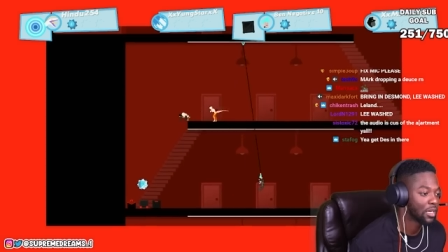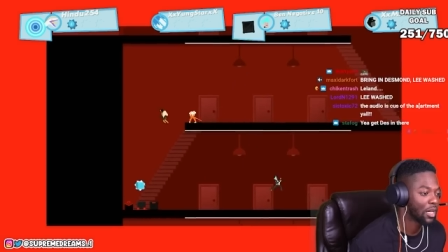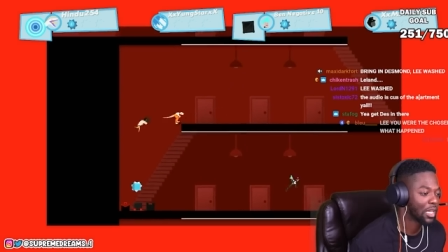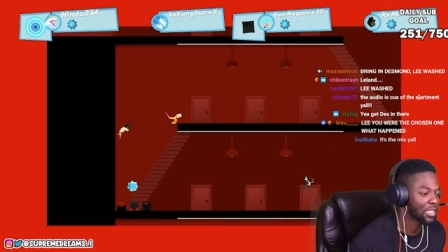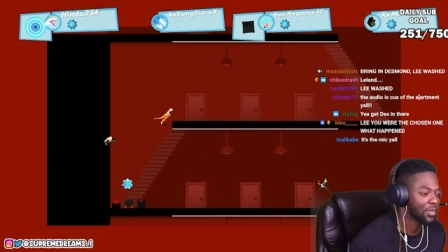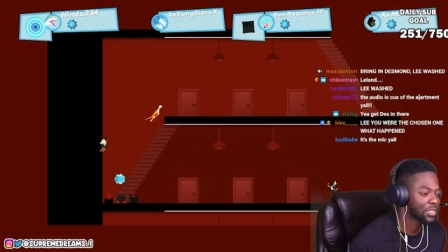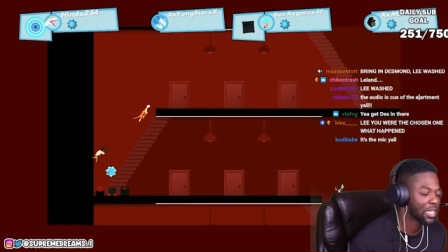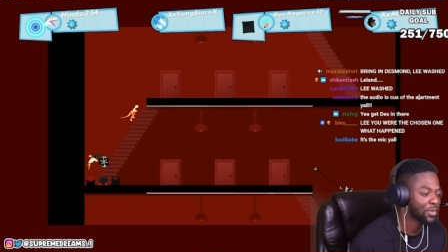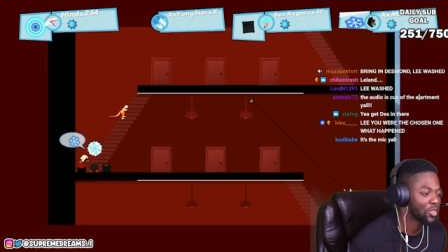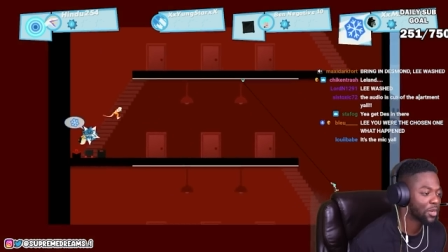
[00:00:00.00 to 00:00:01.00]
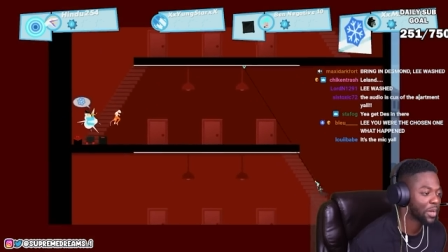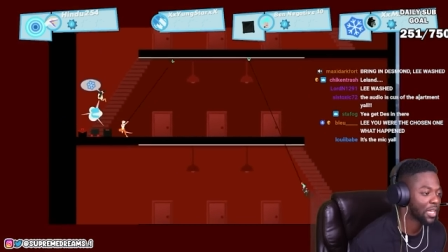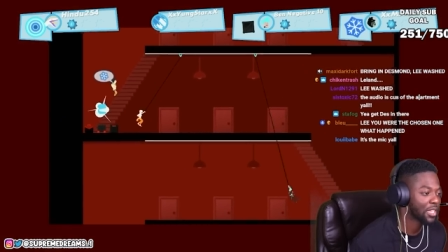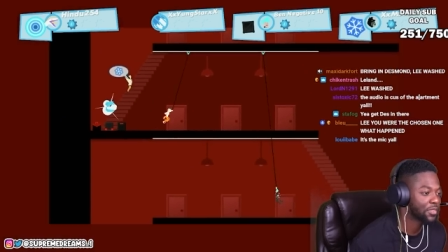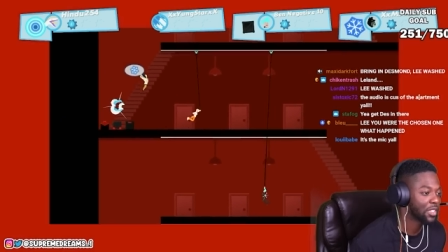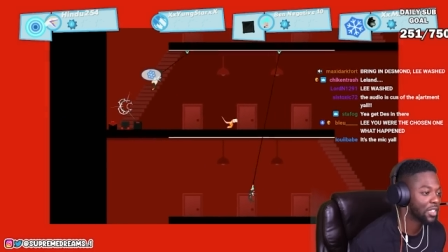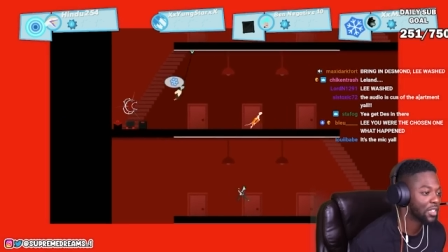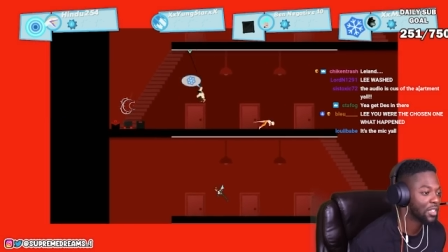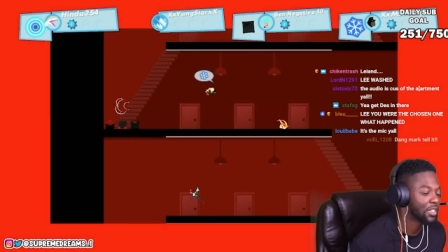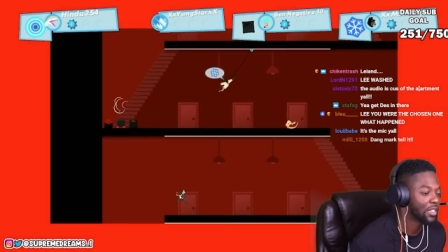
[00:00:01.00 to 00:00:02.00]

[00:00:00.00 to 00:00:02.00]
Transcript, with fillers: All I did was say we're doing a bank heist video.